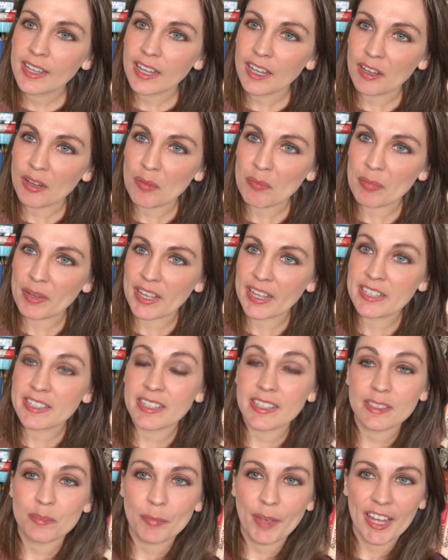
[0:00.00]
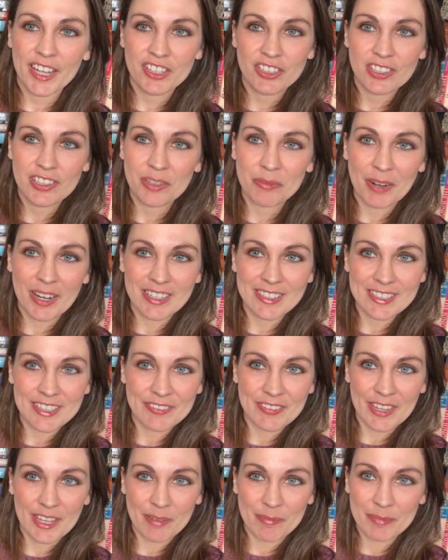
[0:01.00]
Uh, but it does match the rest
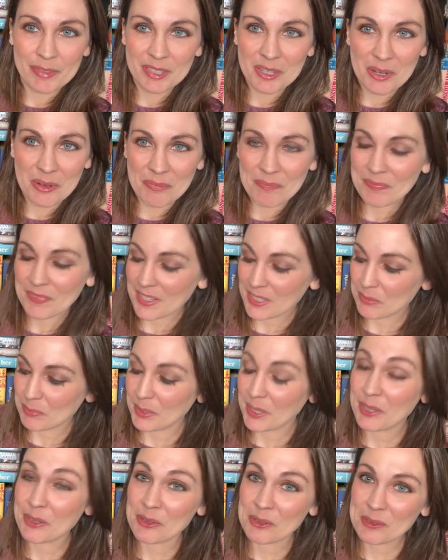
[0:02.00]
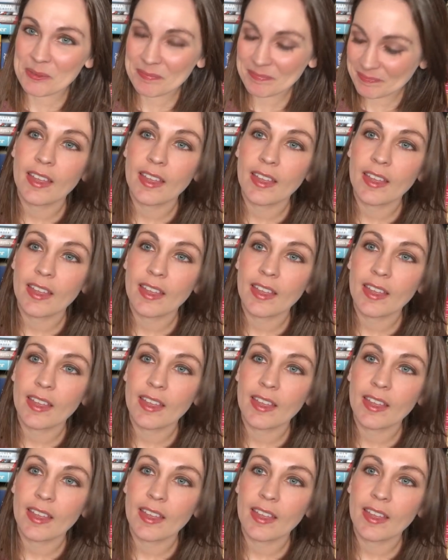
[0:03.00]
of them, so that's pretty cool.